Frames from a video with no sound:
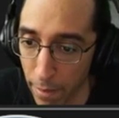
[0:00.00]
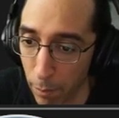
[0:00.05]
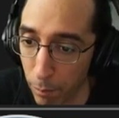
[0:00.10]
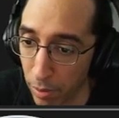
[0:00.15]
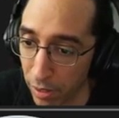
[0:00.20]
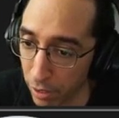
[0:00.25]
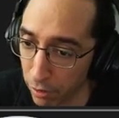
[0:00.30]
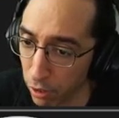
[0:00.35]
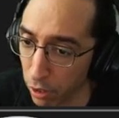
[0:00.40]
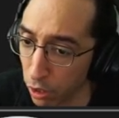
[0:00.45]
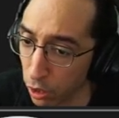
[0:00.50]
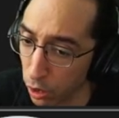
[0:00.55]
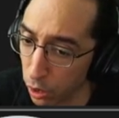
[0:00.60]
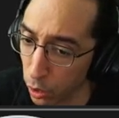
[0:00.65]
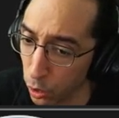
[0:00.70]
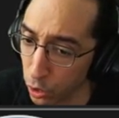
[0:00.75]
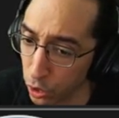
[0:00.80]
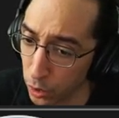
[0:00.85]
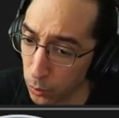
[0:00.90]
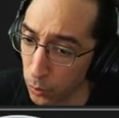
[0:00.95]
but that's an
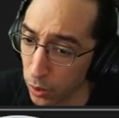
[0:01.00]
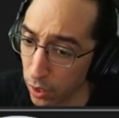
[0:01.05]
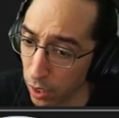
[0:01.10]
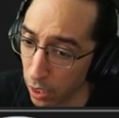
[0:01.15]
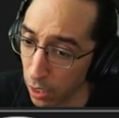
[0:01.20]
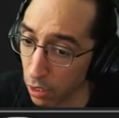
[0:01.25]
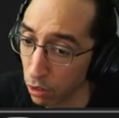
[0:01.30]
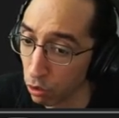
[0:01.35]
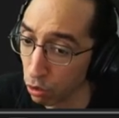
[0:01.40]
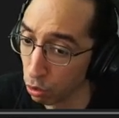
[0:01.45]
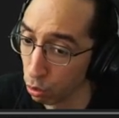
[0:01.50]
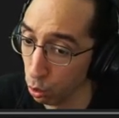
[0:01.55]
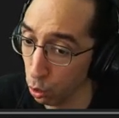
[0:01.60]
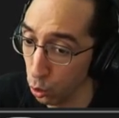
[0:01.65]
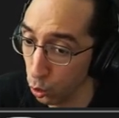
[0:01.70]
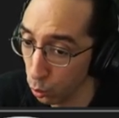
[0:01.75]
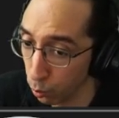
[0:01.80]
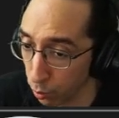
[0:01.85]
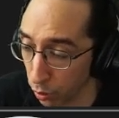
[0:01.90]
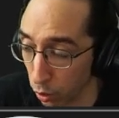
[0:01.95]
enclosure with a
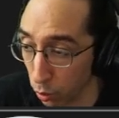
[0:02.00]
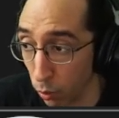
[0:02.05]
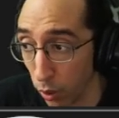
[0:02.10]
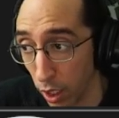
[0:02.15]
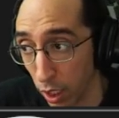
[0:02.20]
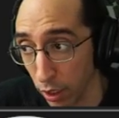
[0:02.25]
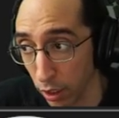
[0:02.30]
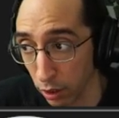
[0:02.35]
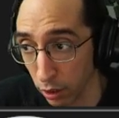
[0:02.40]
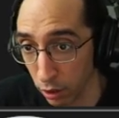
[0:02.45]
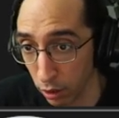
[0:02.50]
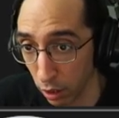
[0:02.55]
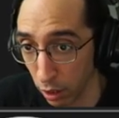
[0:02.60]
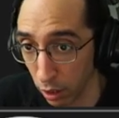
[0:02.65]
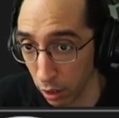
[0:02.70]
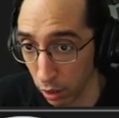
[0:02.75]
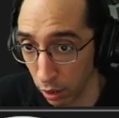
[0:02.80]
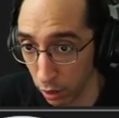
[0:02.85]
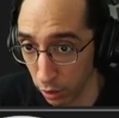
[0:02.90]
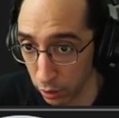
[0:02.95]
super wide
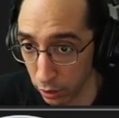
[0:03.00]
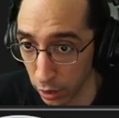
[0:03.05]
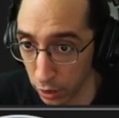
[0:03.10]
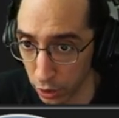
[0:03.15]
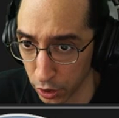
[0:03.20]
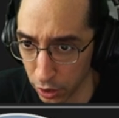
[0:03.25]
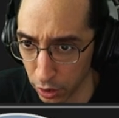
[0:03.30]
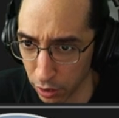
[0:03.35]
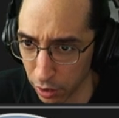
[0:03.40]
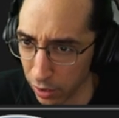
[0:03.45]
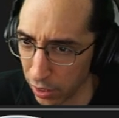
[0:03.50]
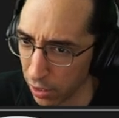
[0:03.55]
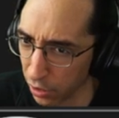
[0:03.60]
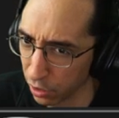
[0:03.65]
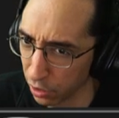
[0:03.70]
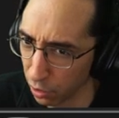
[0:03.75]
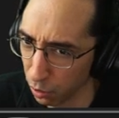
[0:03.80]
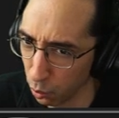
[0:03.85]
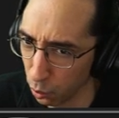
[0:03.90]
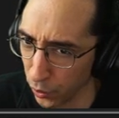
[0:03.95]
extension, and that's
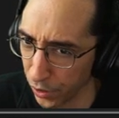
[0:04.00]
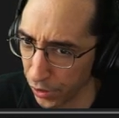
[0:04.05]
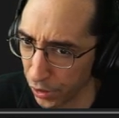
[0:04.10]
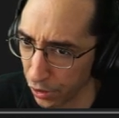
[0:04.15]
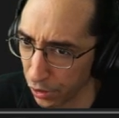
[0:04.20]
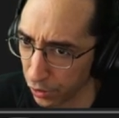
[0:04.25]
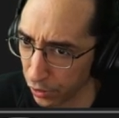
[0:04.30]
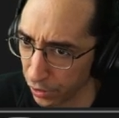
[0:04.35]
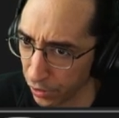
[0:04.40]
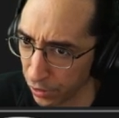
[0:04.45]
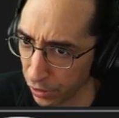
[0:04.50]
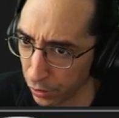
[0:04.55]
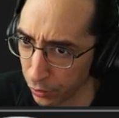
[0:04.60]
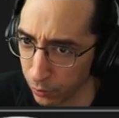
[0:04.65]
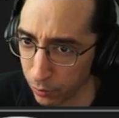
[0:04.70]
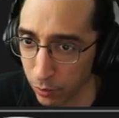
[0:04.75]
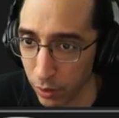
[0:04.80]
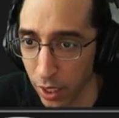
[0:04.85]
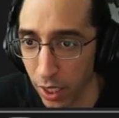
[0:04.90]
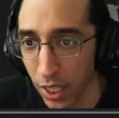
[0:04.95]
just weird, you
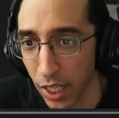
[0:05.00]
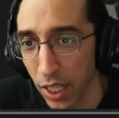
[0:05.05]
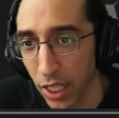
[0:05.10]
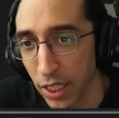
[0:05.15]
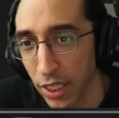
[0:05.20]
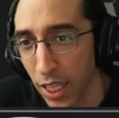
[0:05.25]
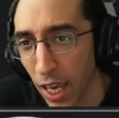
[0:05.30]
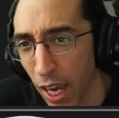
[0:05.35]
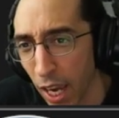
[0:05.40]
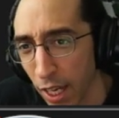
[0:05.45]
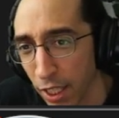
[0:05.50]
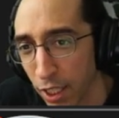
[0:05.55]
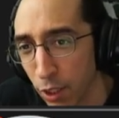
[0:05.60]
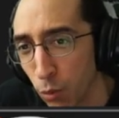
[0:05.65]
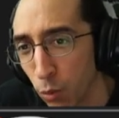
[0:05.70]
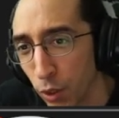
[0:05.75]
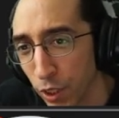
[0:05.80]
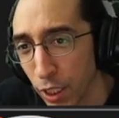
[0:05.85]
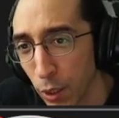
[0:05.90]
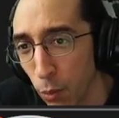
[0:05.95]
know? Yeah, he
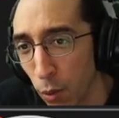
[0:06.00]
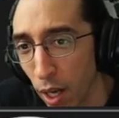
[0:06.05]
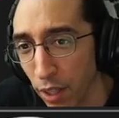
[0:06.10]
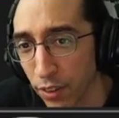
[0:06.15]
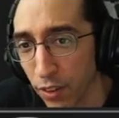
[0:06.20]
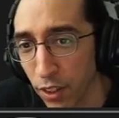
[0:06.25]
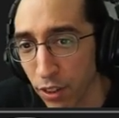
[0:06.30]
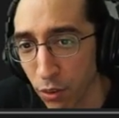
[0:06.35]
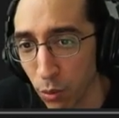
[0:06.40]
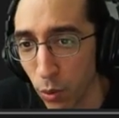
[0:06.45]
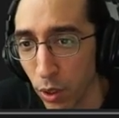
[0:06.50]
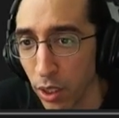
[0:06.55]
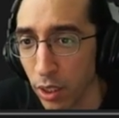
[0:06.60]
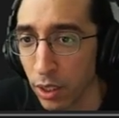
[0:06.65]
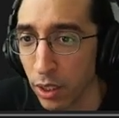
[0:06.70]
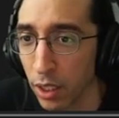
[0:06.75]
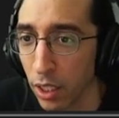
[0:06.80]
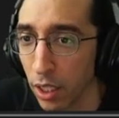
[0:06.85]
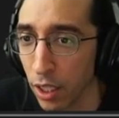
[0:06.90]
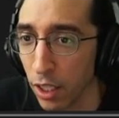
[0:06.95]
really wants this
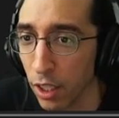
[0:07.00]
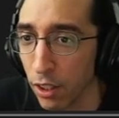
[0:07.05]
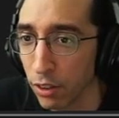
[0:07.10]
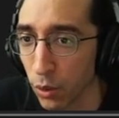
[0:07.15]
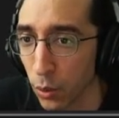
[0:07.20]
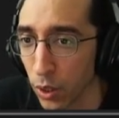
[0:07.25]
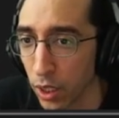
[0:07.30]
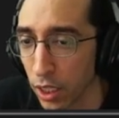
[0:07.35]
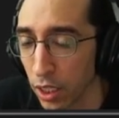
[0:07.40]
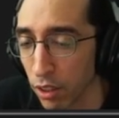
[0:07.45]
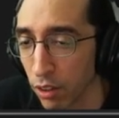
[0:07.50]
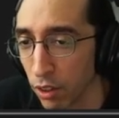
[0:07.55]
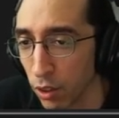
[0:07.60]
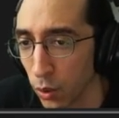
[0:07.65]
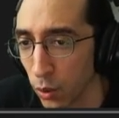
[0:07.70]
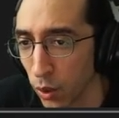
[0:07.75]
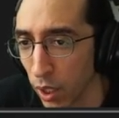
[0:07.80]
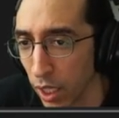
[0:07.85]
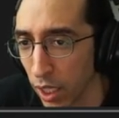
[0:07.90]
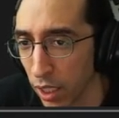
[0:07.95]
one! So he can
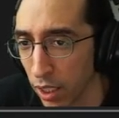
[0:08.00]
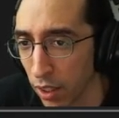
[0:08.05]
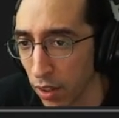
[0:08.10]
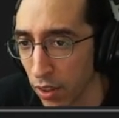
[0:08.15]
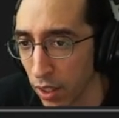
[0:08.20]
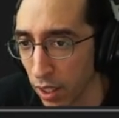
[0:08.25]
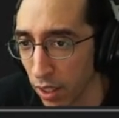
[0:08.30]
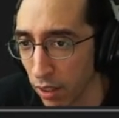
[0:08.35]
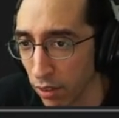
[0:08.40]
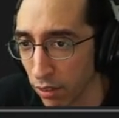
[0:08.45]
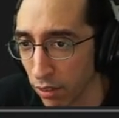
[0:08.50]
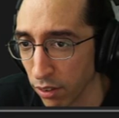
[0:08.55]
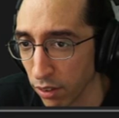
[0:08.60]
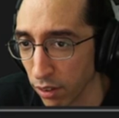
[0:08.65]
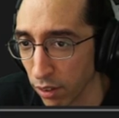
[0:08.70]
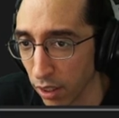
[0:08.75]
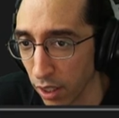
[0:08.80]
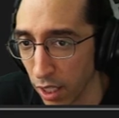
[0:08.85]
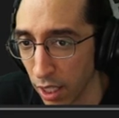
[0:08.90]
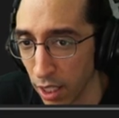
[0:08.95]
do, like,
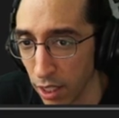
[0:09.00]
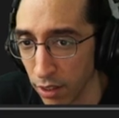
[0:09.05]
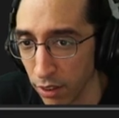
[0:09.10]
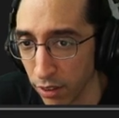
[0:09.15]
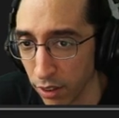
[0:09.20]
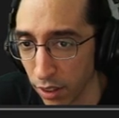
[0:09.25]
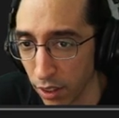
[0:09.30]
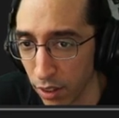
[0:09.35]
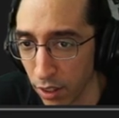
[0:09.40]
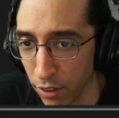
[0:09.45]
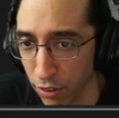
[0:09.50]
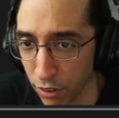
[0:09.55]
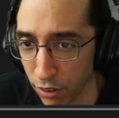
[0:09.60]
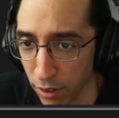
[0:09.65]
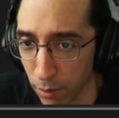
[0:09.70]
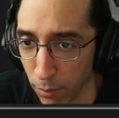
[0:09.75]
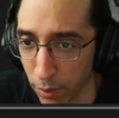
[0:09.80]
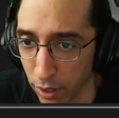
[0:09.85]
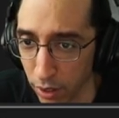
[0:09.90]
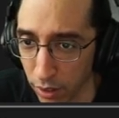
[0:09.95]
this into this or
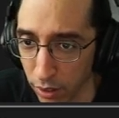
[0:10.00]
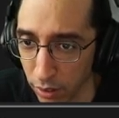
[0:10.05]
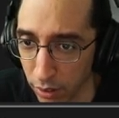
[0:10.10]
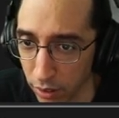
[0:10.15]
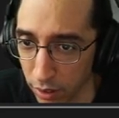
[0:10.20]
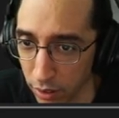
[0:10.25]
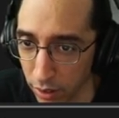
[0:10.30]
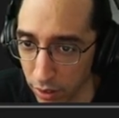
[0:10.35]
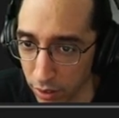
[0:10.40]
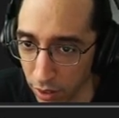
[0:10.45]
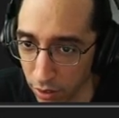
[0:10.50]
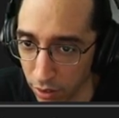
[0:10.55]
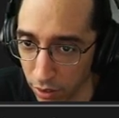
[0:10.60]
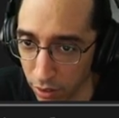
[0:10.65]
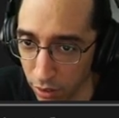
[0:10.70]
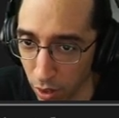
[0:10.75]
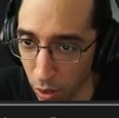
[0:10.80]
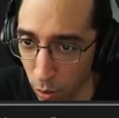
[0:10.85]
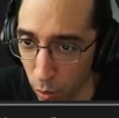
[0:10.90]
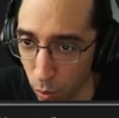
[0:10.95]
something? That's
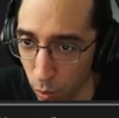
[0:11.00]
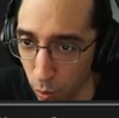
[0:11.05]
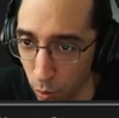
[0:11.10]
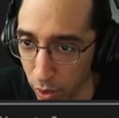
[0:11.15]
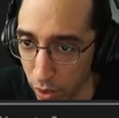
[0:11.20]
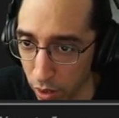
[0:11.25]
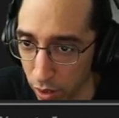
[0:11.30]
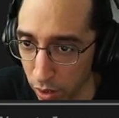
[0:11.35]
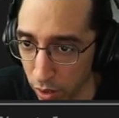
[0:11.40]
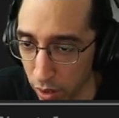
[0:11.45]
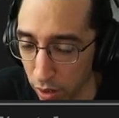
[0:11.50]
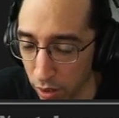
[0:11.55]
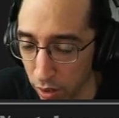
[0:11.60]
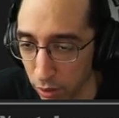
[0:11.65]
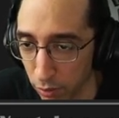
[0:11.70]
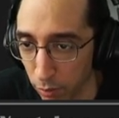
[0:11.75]
so weird.